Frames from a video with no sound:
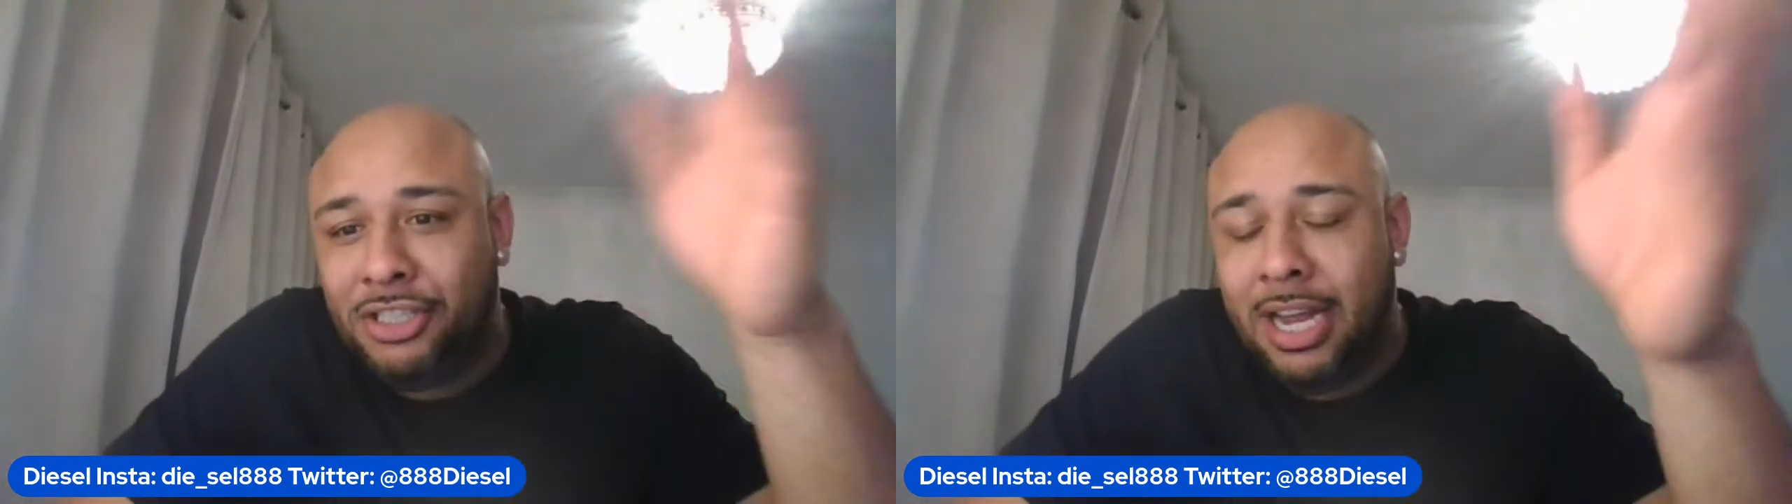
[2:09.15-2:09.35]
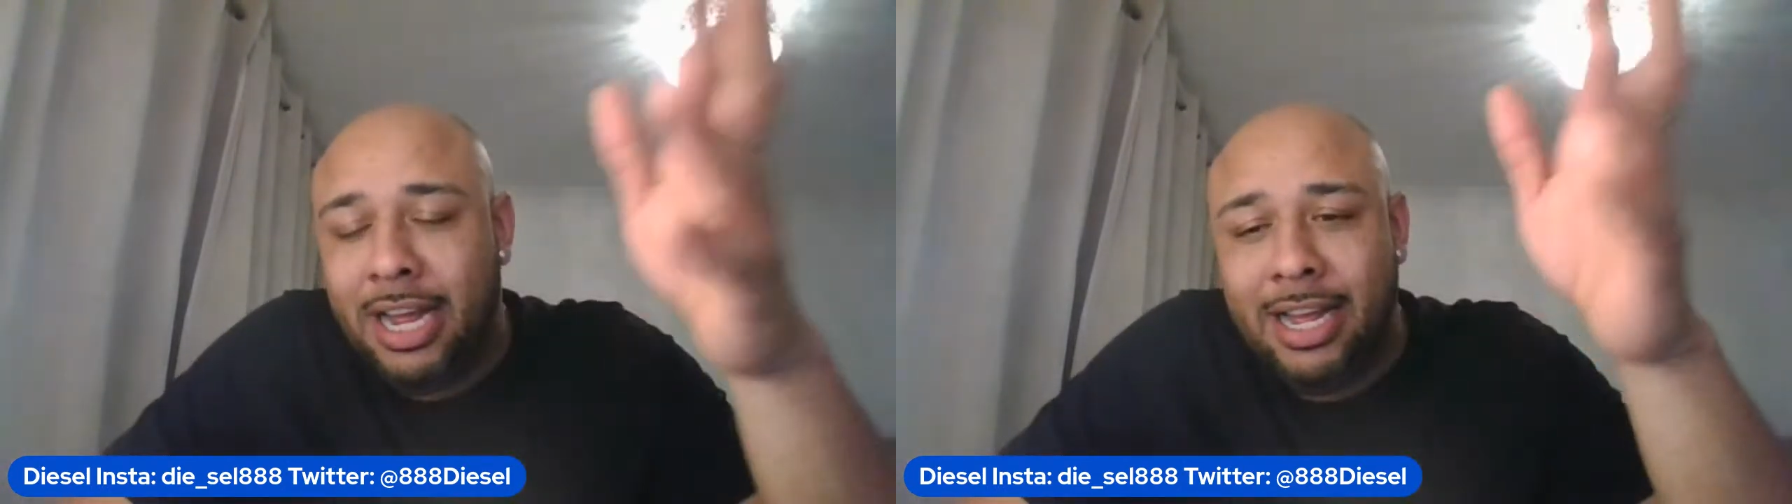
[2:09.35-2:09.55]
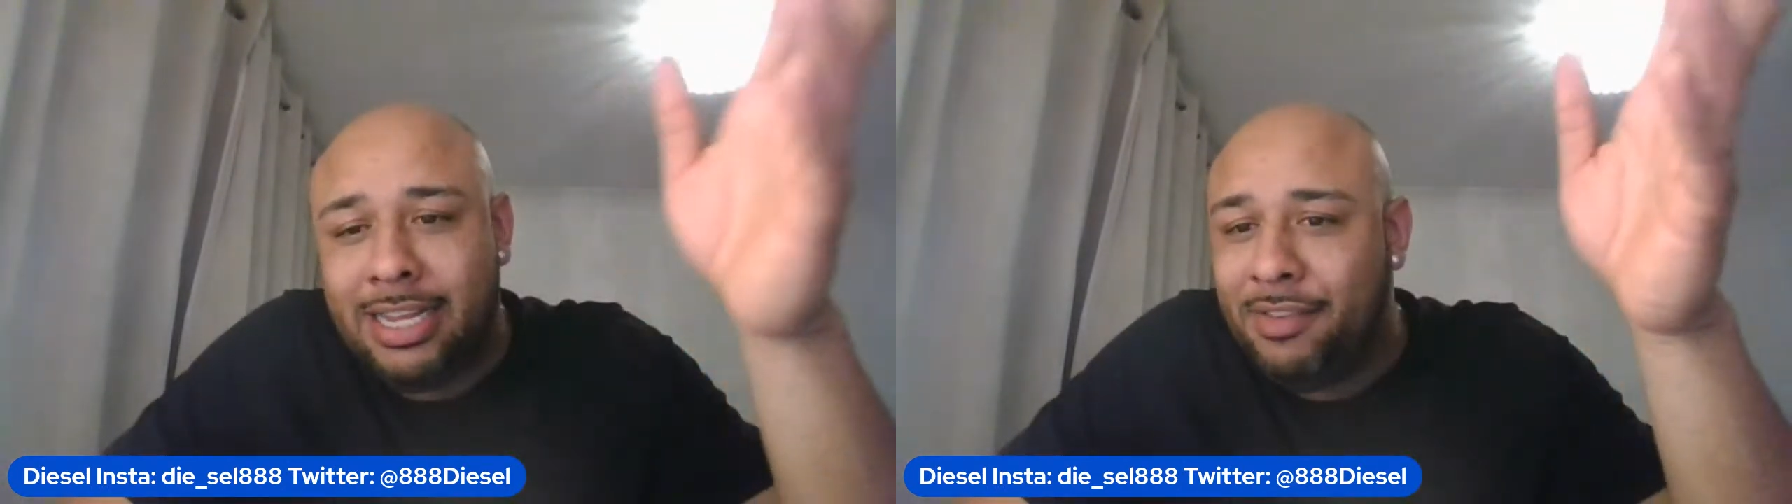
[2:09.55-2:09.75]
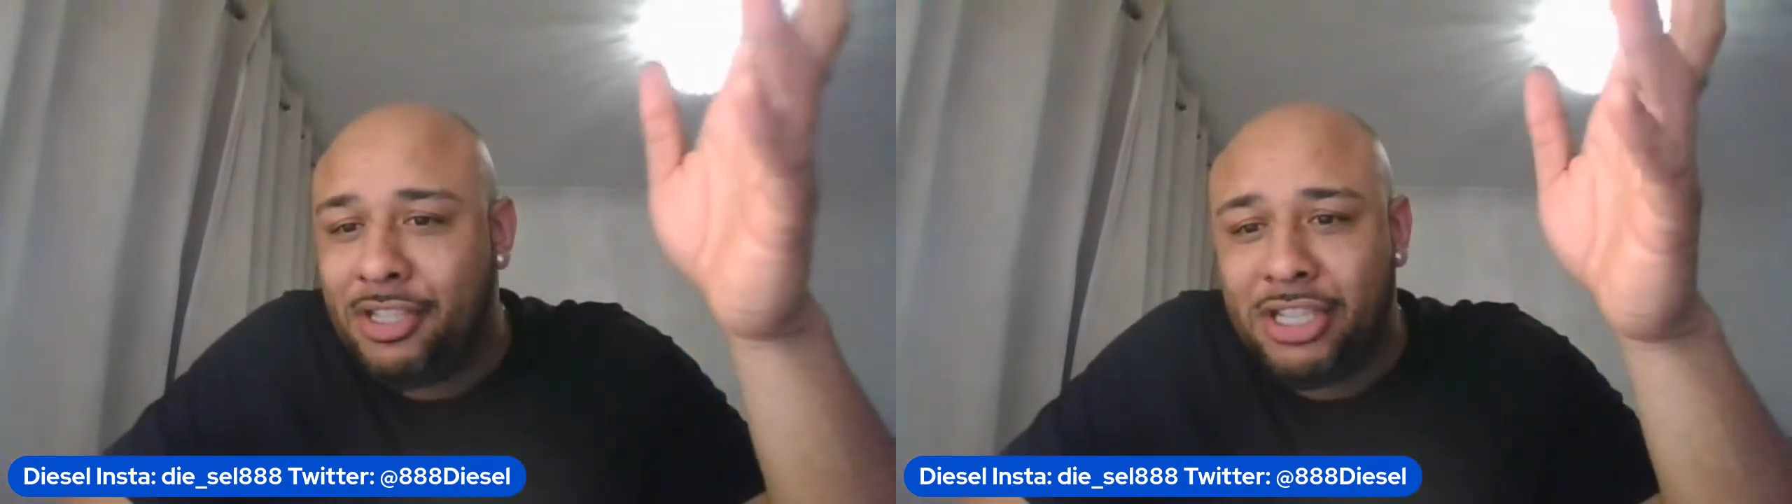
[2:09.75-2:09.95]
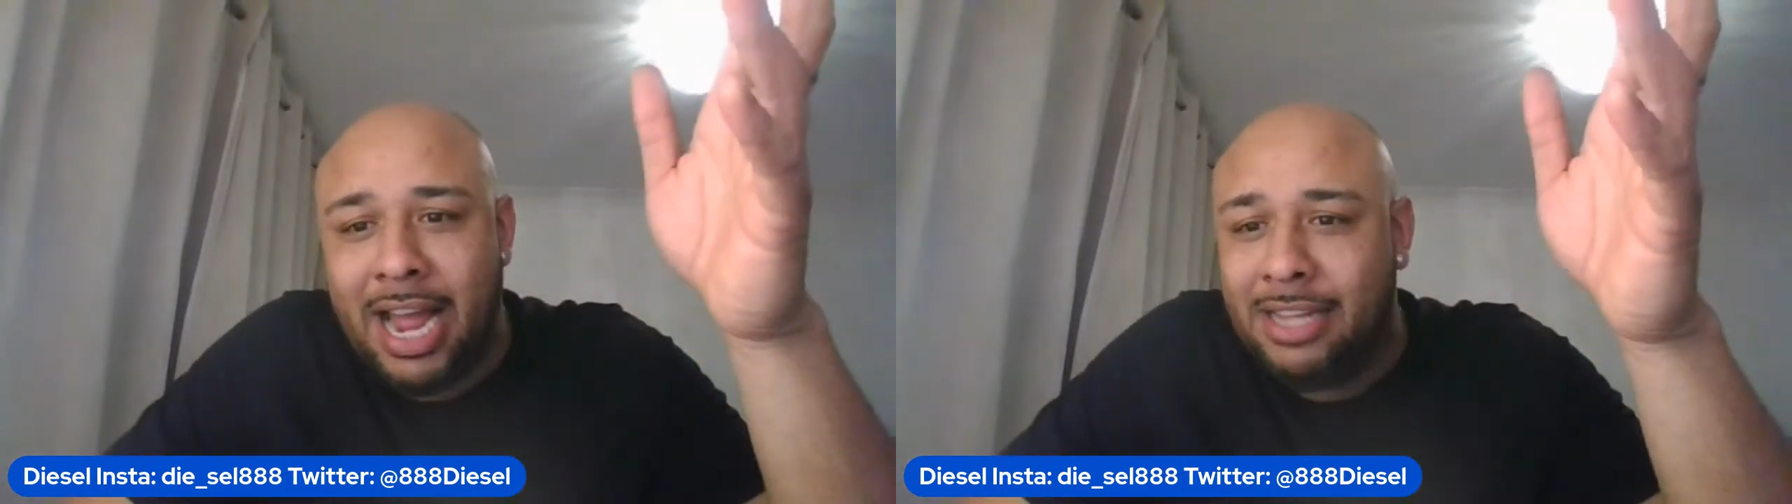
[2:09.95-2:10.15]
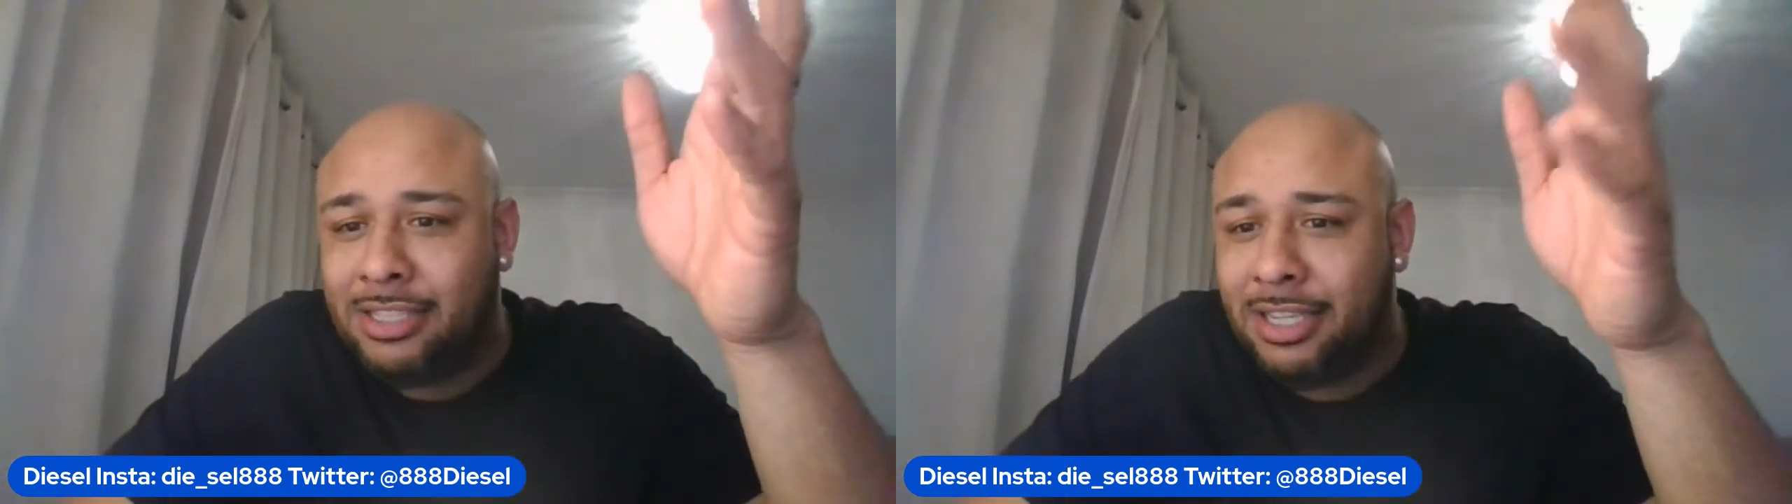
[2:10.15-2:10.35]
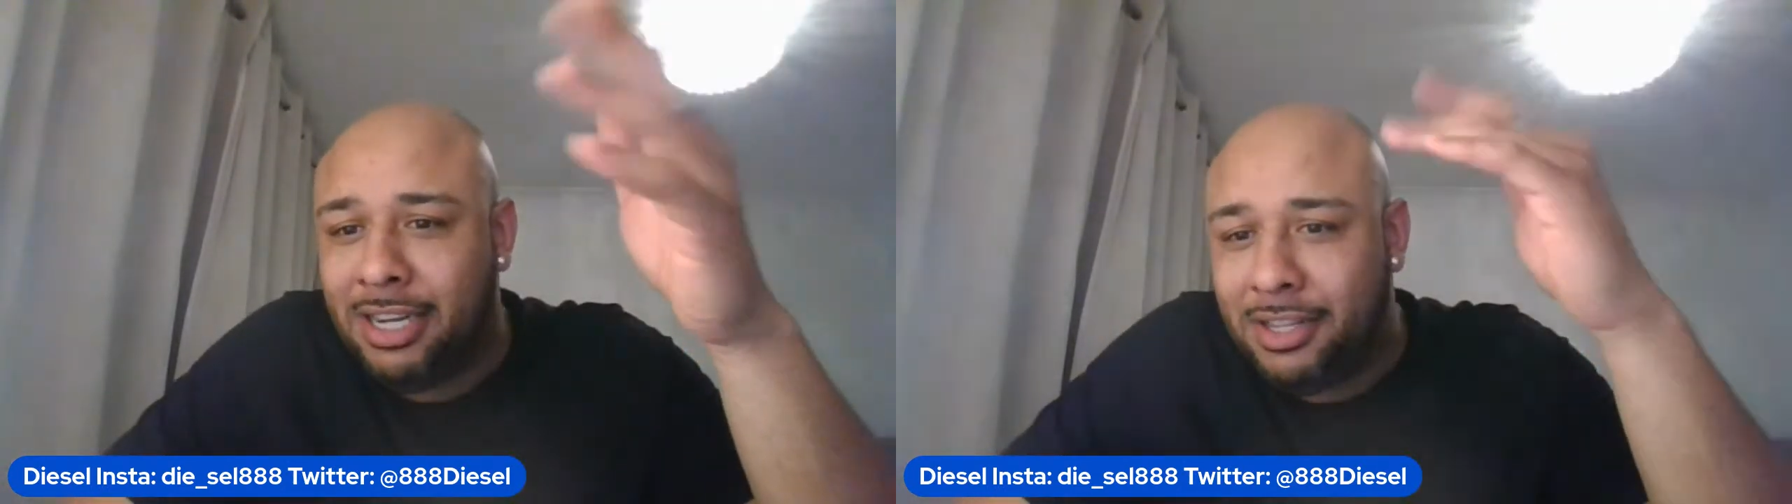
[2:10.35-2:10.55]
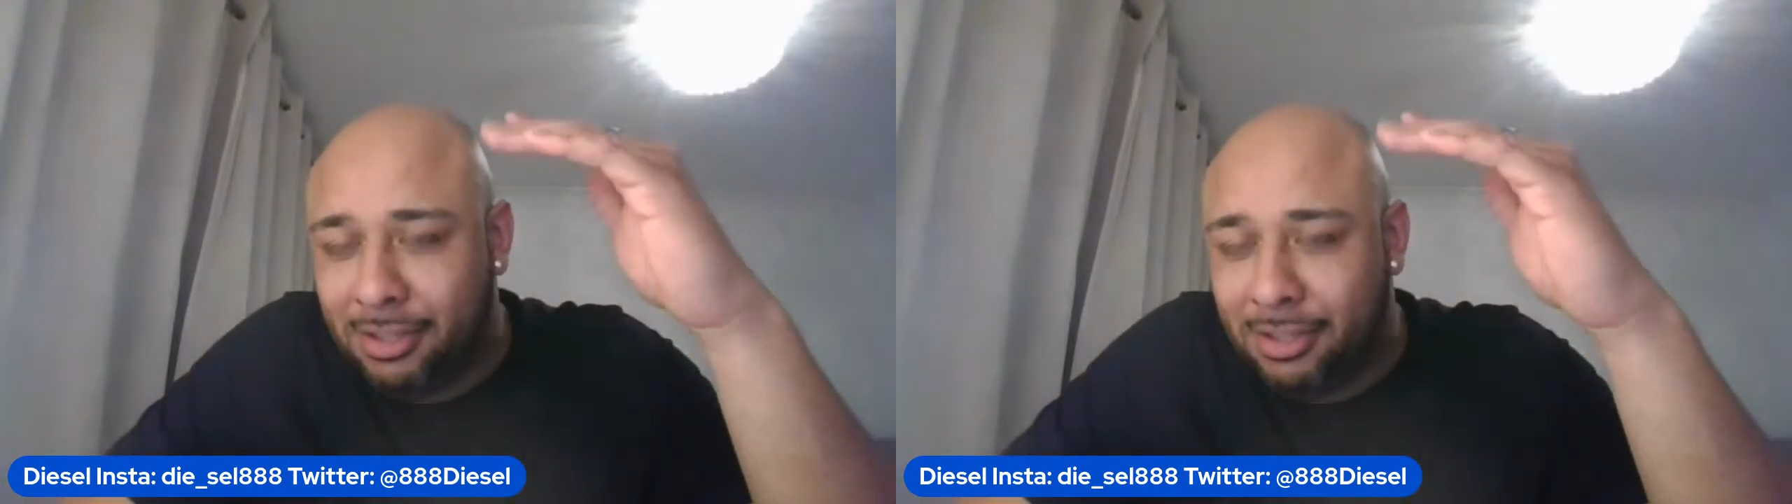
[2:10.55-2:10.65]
give a shout out to